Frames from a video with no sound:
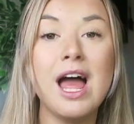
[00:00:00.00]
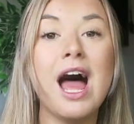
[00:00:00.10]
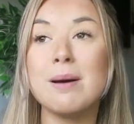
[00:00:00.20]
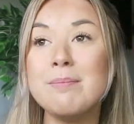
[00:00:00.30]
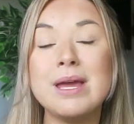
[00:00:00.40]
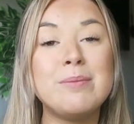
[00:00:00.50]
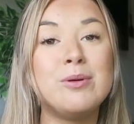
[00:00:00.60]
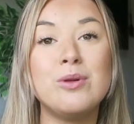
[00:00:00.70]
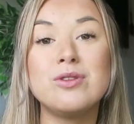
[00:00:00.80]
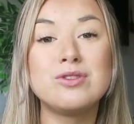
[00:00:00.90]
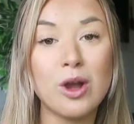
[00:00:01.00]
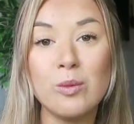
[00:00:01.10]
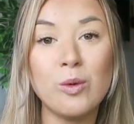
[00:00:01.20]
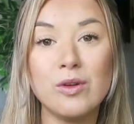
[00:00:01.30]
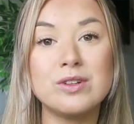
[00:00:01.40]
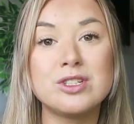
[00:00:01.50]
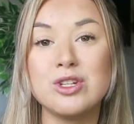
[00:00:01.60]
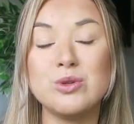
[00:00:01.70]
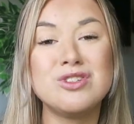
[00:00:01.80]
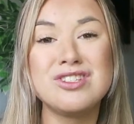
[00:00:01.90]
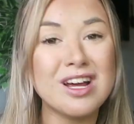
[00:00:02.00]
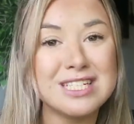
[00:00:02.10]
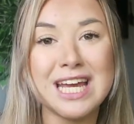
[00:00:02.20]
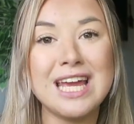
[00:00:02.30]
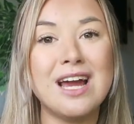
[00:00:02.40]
Some people don't want to study